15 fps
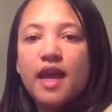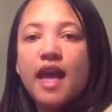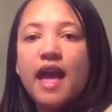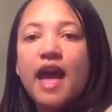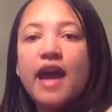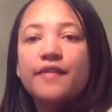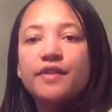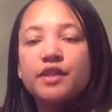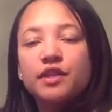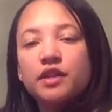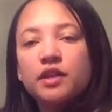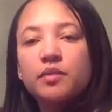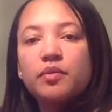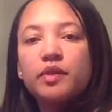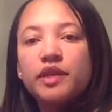After the
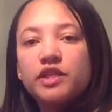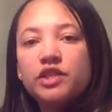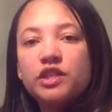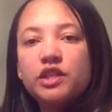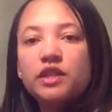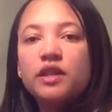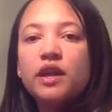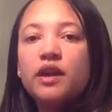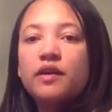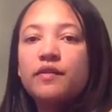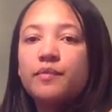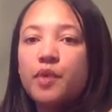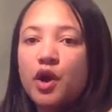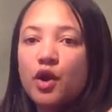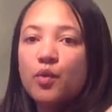completion of
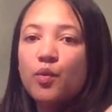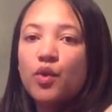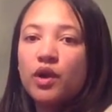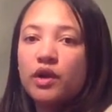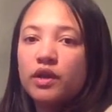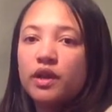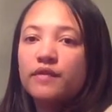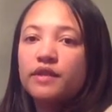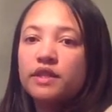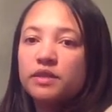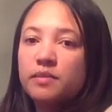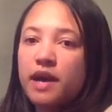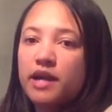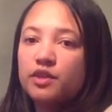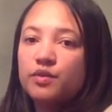Part 1 of this
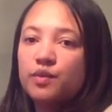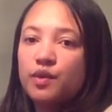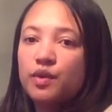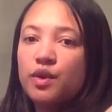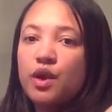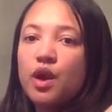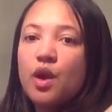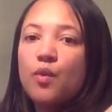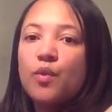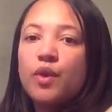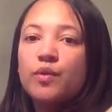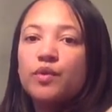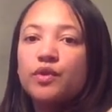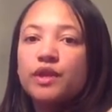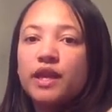module, we
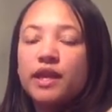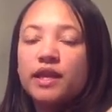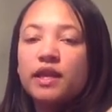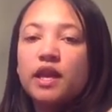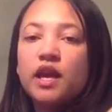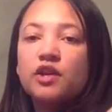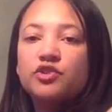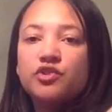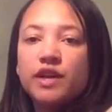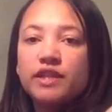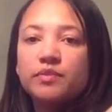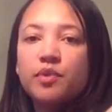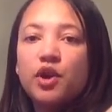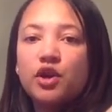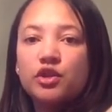will then address
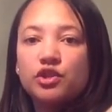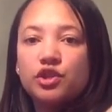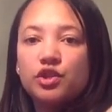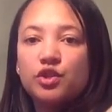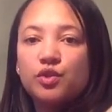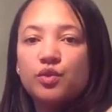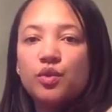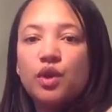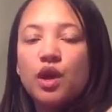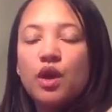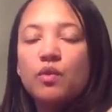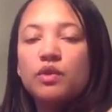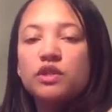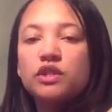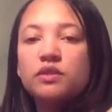Part 2,
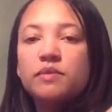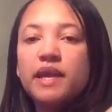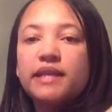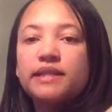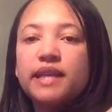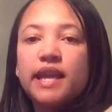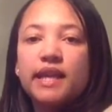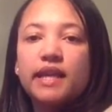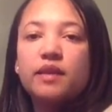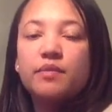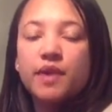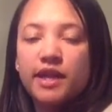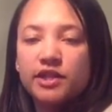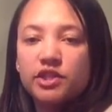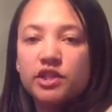which is maintaining
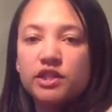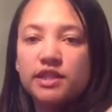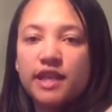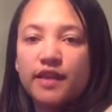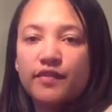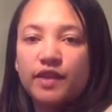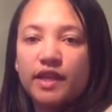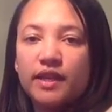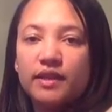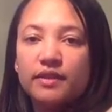patient safety.